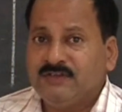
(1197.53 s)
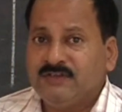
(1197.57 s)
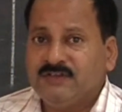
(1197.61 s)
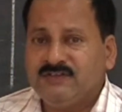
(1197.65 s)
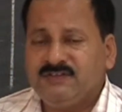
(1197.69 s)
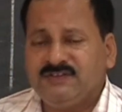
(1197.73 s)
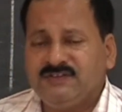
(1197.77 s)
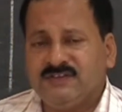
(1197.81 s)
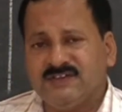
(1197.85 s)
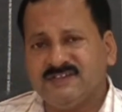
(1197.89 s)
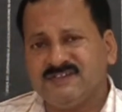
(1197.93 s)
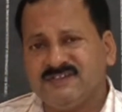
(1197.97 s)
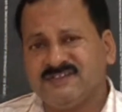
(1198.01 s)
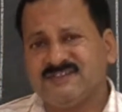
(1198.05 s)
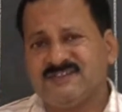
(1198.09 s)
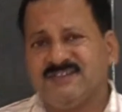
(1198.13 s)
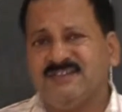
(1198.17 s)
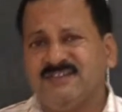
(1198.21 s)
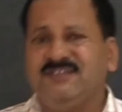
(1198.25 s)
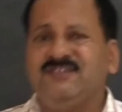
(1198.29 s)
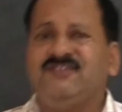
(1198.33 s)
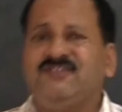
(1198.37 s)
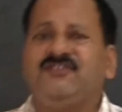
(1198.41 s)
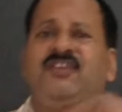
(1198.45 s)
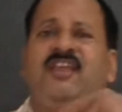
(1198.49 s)

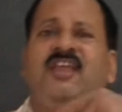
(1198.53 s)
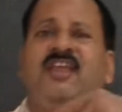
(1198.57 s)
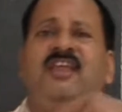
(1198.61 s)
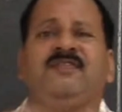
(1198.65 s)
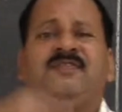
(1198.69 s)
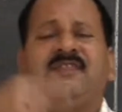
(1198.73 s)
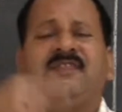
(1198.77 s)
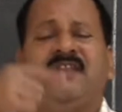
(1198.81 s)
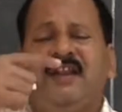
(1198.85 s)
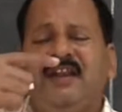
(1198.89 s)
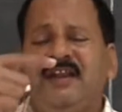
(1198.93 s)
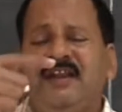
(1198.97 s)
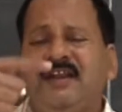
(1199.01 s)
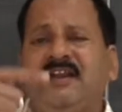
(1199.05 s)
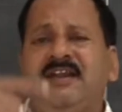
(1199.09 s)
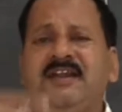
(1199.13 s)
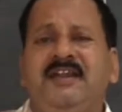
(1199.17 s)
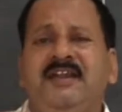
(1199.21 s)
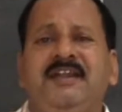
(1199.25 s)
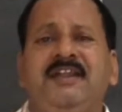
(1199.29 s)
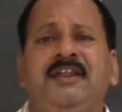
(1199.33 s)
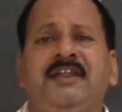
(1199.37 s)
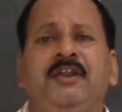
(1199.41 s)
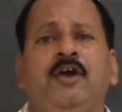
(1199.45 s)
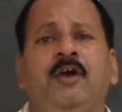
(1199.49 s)
Just change the
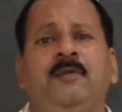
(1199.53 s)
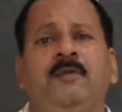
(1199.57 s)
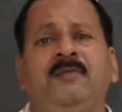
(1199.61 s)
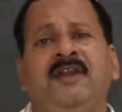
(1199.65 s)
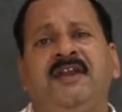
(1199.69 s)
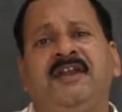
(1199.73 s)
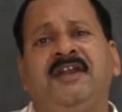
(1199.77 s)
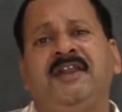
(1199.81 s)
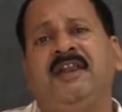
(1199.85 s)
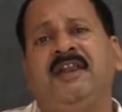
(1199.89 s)
denominator